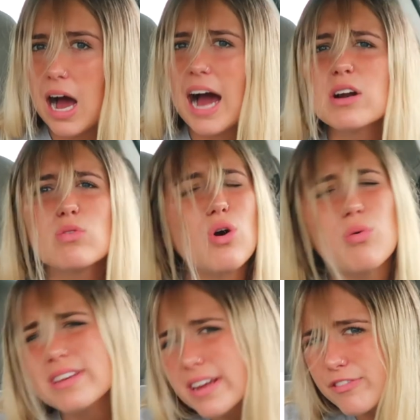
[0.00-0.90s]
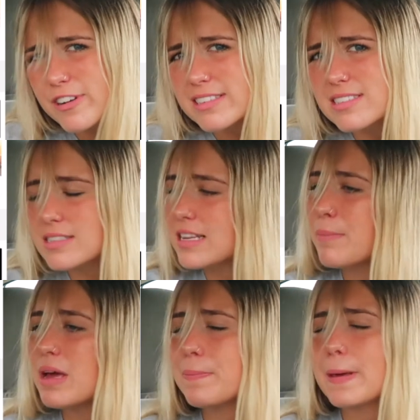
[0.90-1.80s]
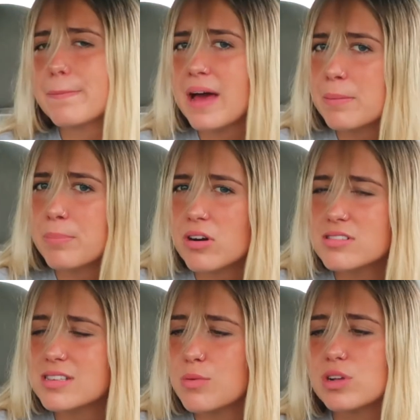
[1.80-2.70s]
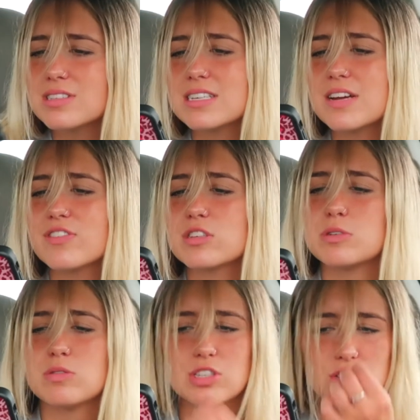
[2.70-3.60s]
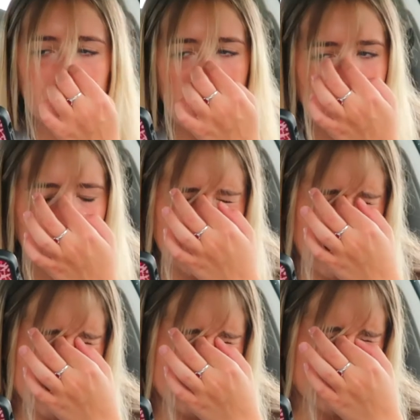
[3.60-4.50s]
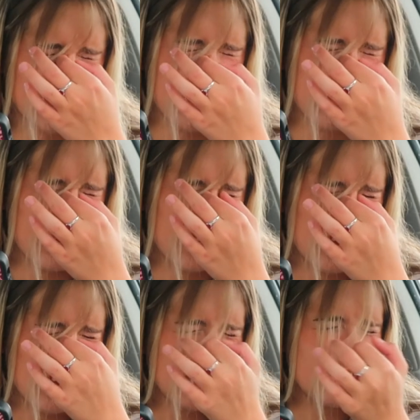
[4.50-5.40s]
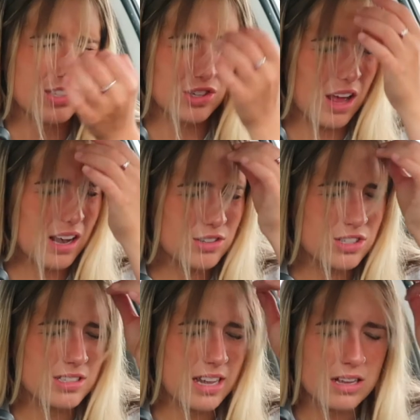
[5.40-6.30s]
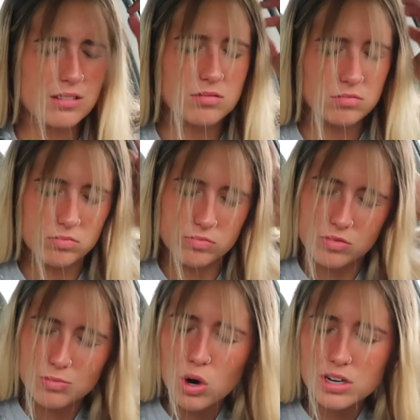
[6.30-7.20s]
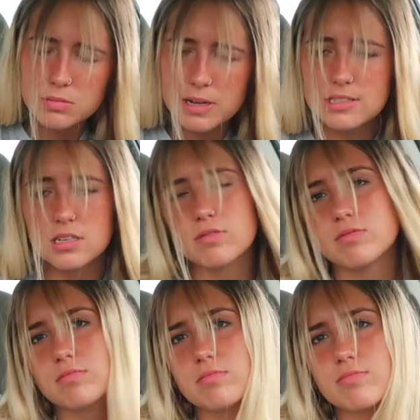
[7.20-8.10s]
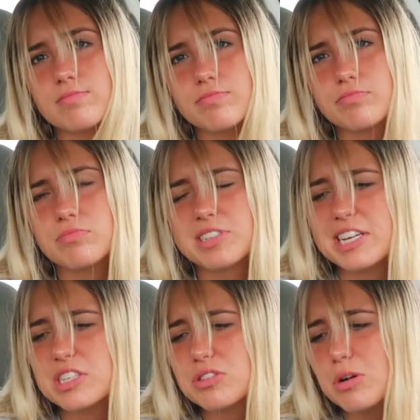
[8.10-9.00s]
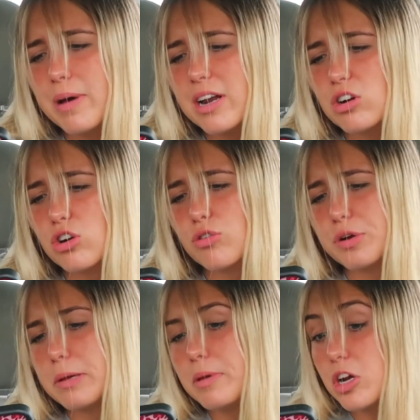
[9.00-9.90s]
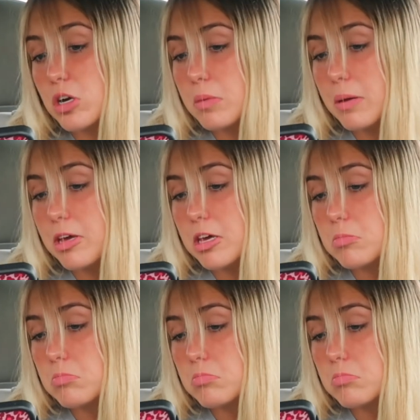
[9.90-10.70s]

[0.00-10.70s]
I don't know the difference. Does that make me a bad person? What's the difference between gelato and ice cream? Is gelato just like more expensive? Taste a little better, creamier maybe?